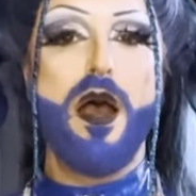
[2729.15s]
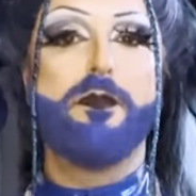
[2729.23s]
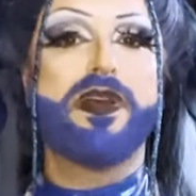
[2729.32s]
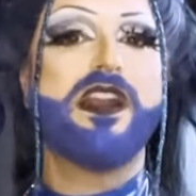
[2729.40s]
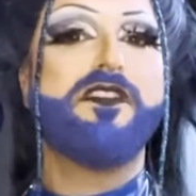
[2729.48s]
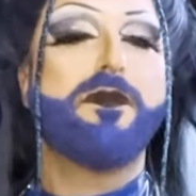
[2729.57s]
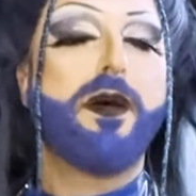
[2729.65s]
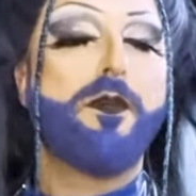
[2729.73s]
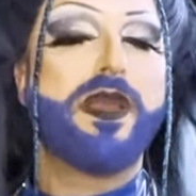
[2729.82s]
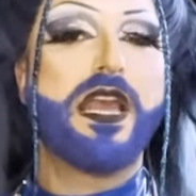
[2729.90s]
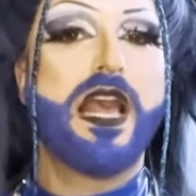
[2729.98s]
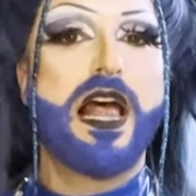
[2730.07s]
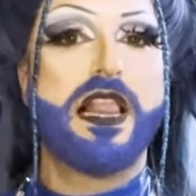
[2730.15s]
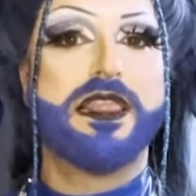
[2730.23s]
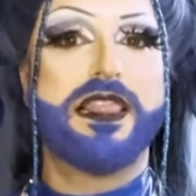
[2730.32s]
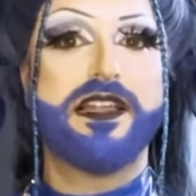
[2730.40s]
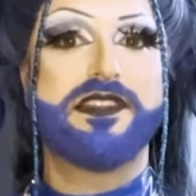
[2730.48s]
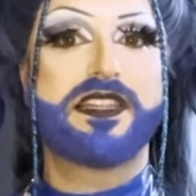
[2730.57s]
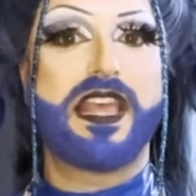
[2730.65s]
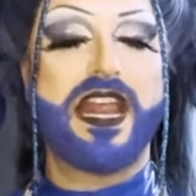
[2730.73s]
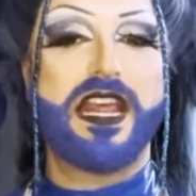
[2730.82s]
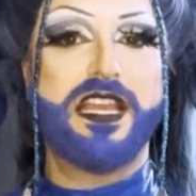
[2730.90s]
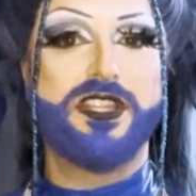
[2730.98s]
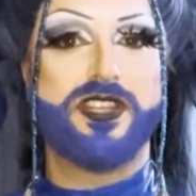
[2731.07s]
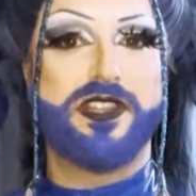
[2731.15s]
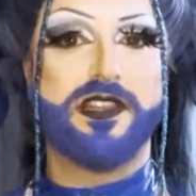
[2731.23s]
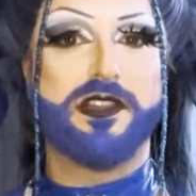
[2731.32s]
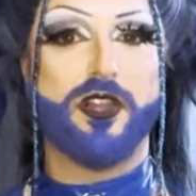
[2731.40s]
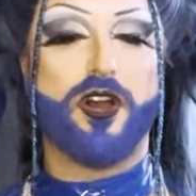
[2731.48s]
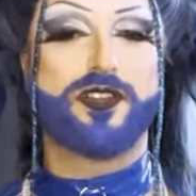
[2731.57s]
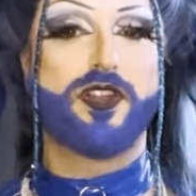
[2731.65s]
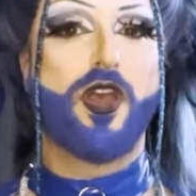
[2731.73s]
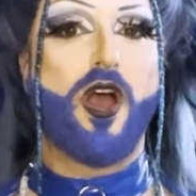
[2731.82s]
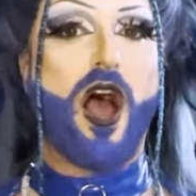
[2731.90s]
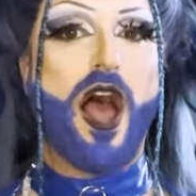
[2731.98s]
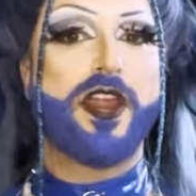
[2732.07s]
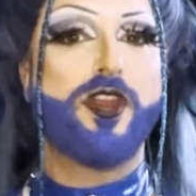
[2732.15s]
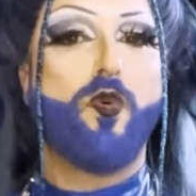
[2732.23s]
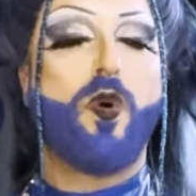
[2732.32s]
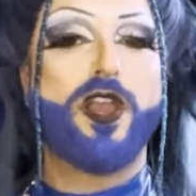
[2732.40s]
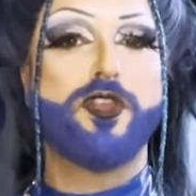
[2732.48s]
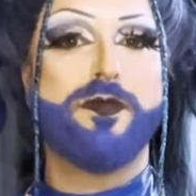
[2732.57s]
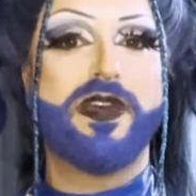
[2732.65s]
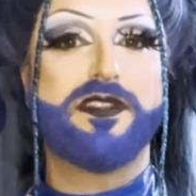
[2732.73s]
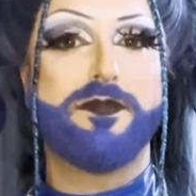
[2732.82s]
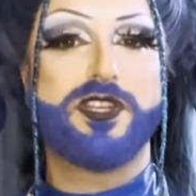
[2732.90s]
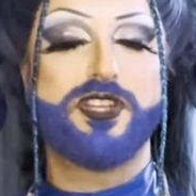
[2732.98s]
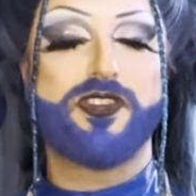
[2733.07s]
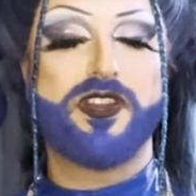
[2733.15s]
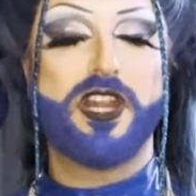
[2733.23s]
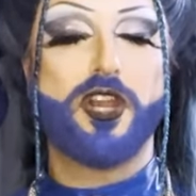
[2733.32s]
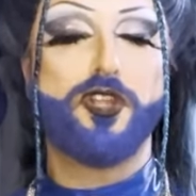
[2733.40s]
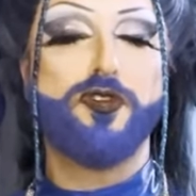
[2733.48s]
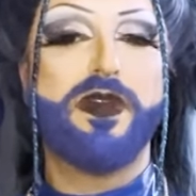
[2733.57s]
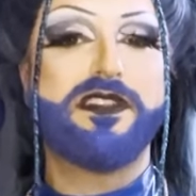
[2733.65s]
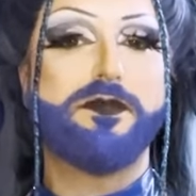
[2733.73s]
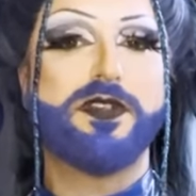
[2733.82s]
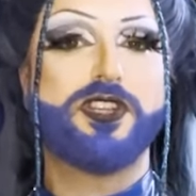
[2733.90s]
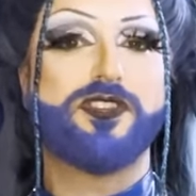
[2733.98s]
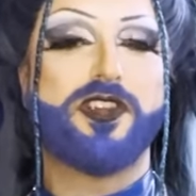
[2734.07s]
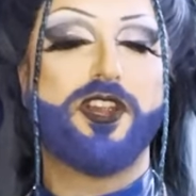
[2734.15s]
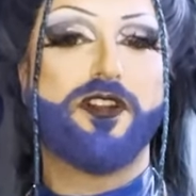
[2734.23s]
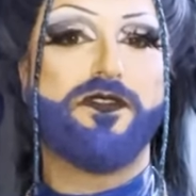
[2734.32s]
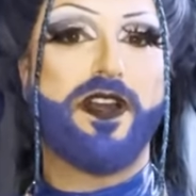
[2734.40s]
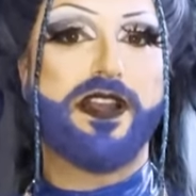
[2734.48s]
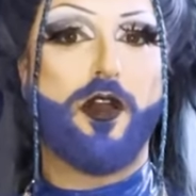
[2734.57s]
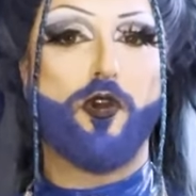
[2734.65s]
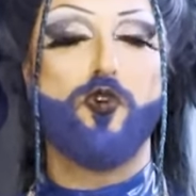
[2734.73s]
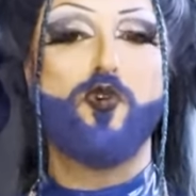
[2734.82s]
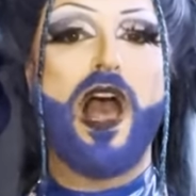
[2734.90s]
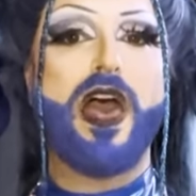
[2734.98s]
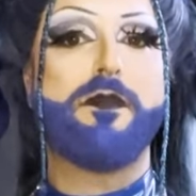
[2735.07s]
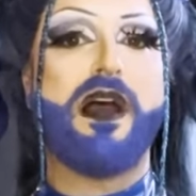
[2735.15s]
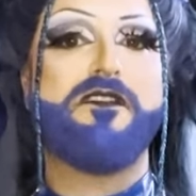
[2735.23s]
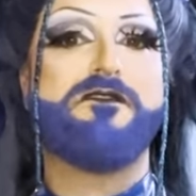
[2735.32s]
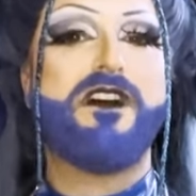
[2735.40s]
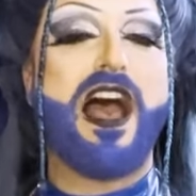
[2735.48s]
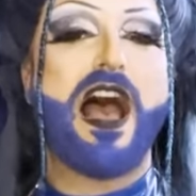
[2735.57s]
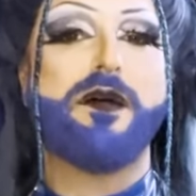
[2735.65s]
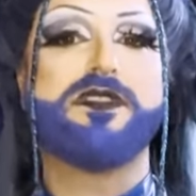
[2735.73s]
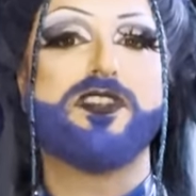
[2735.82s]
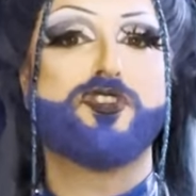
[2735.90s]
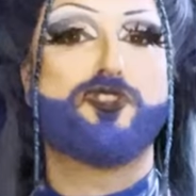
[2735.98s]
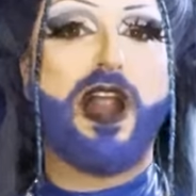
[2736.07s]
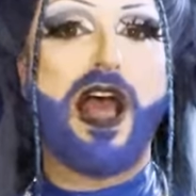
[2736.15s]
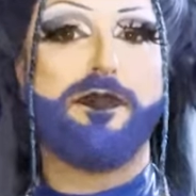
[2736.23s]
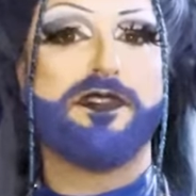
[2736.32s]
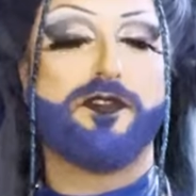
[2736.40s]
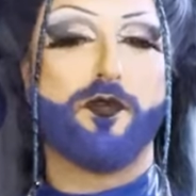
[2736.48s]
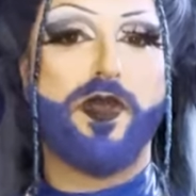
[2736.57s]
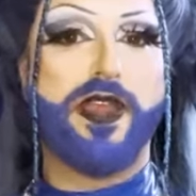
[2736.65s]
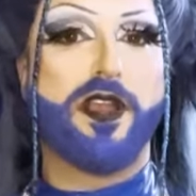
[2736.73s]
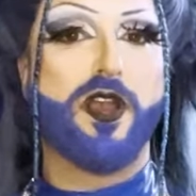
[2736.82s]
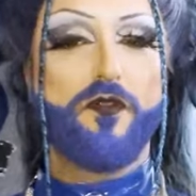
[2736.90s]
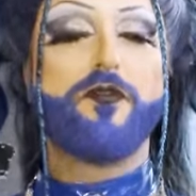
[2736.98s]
But enough about me, let's get into these looks. I know why you messy bitches are here. You messy bitches are here to find out who had my fabs and drabs of the week.